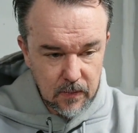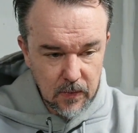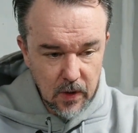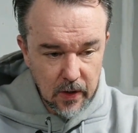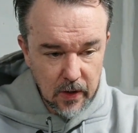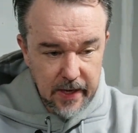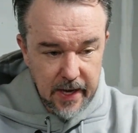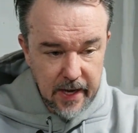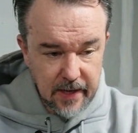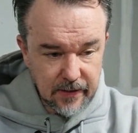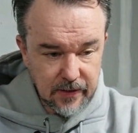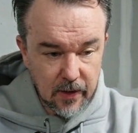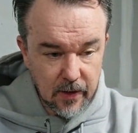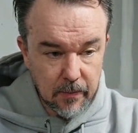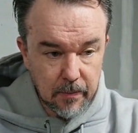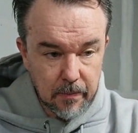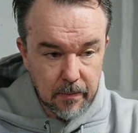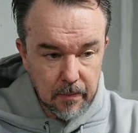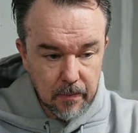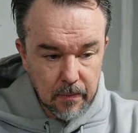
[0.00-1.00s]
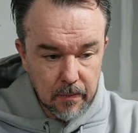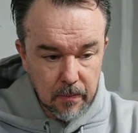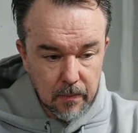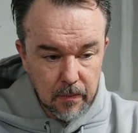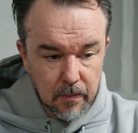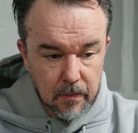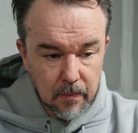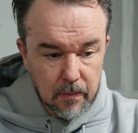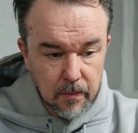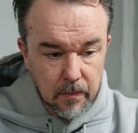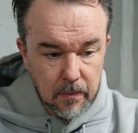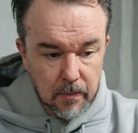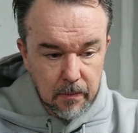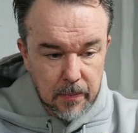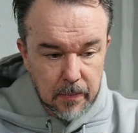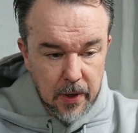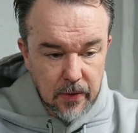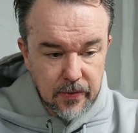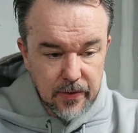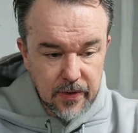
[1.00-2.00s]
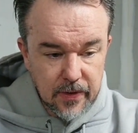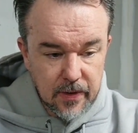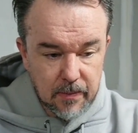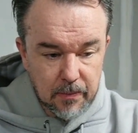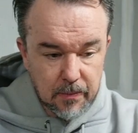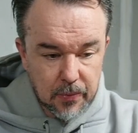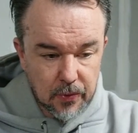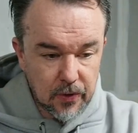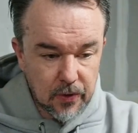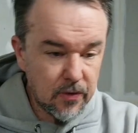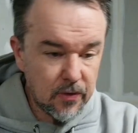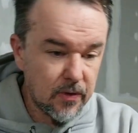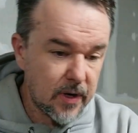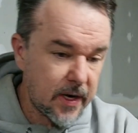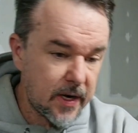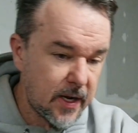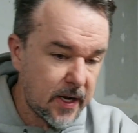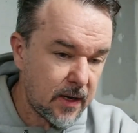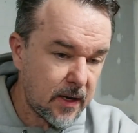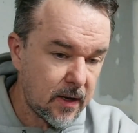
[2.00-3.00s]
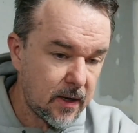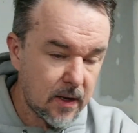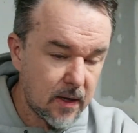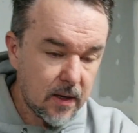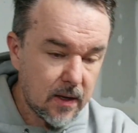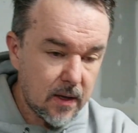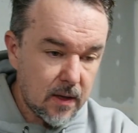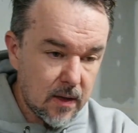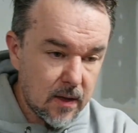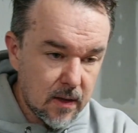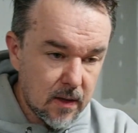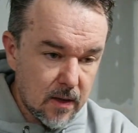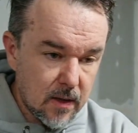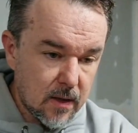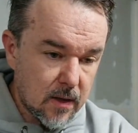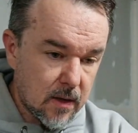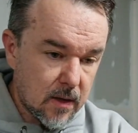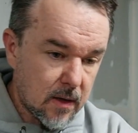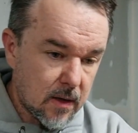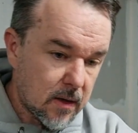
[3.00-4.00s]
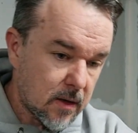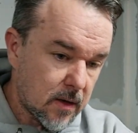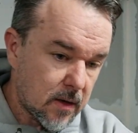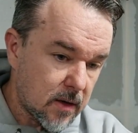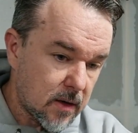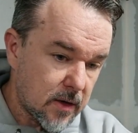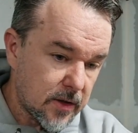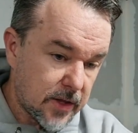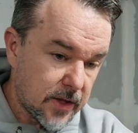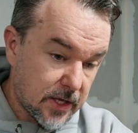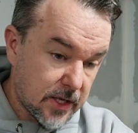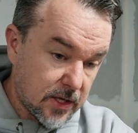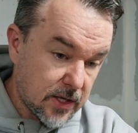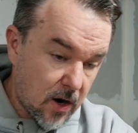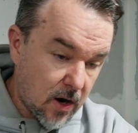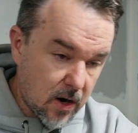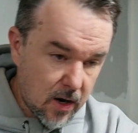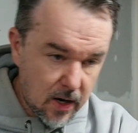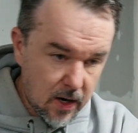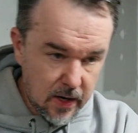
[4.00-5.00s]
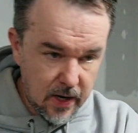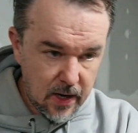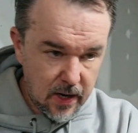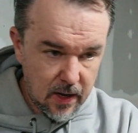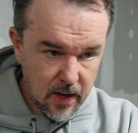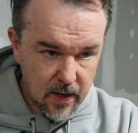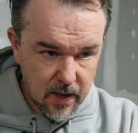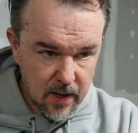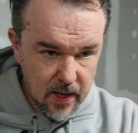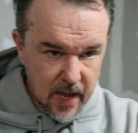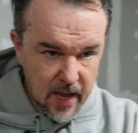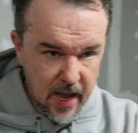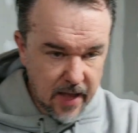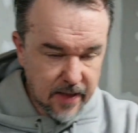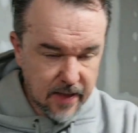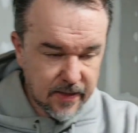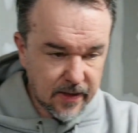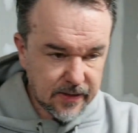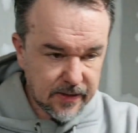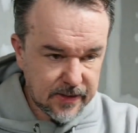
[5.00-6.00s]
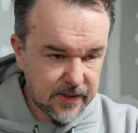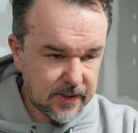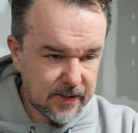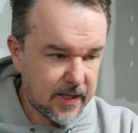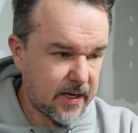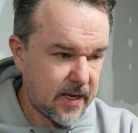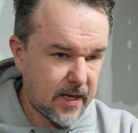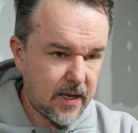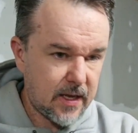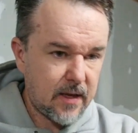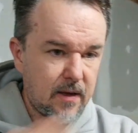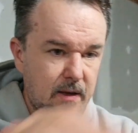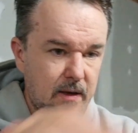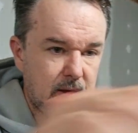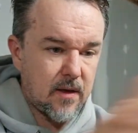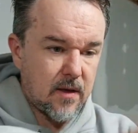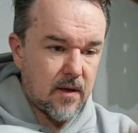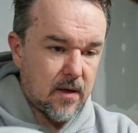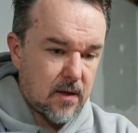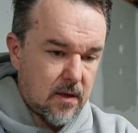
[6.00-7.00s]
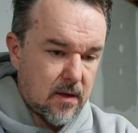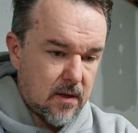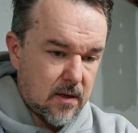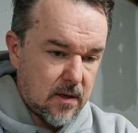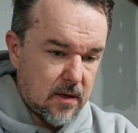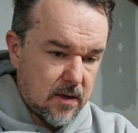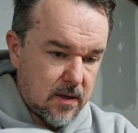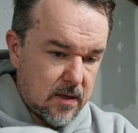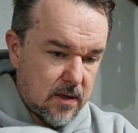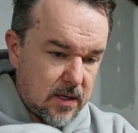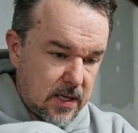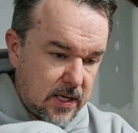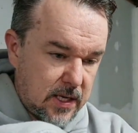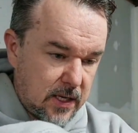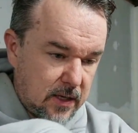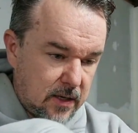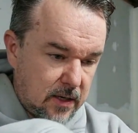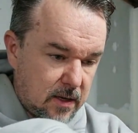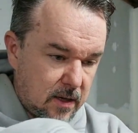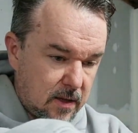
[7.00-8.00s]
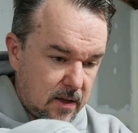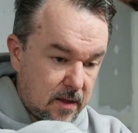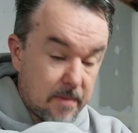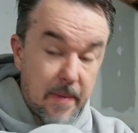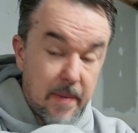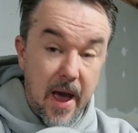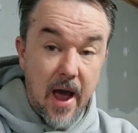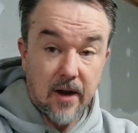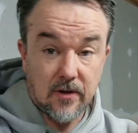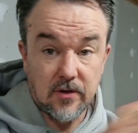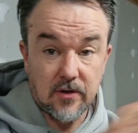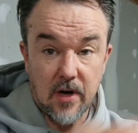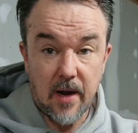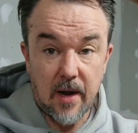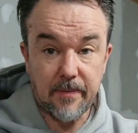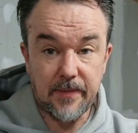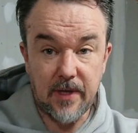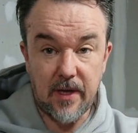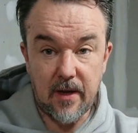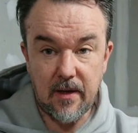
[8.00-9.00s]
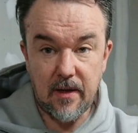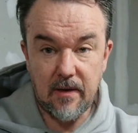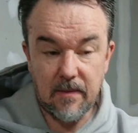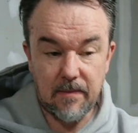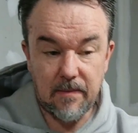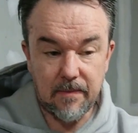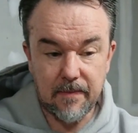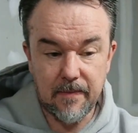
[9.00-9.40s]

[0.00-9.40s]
Okay, so both the brewery, the yard, and the city need the backdrop done.